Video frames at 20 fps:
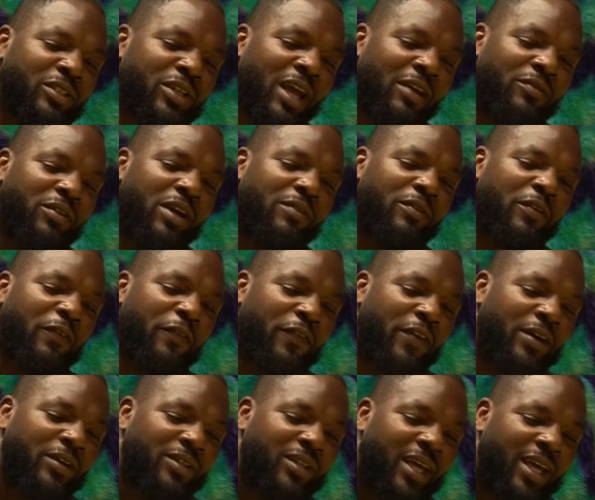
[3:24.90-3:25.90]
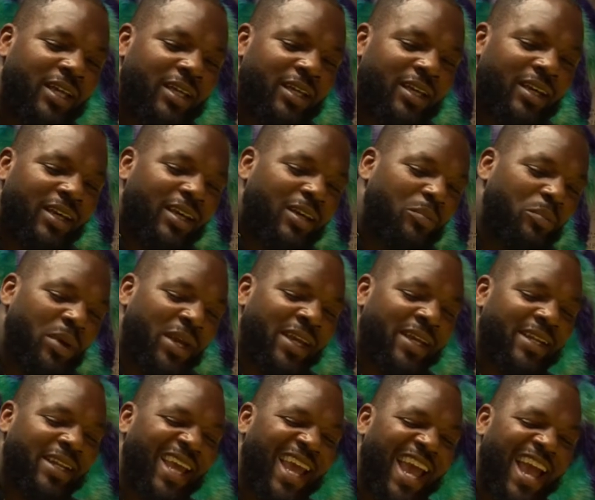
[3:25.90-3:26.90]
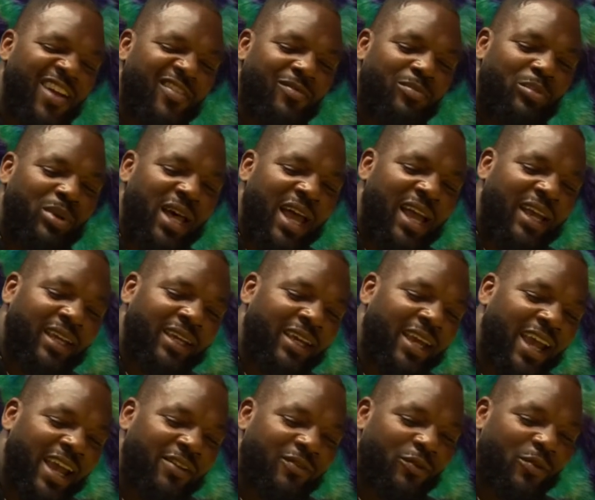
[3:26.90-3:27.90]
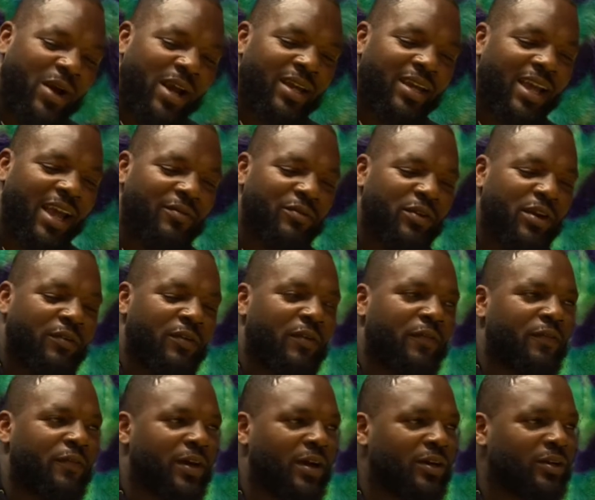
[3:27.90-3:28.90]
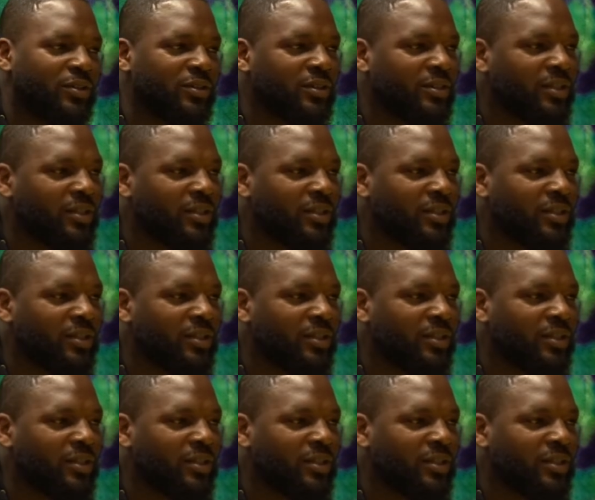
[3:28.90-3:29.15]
Have you ever felt like being half black and half white? Have you ever felt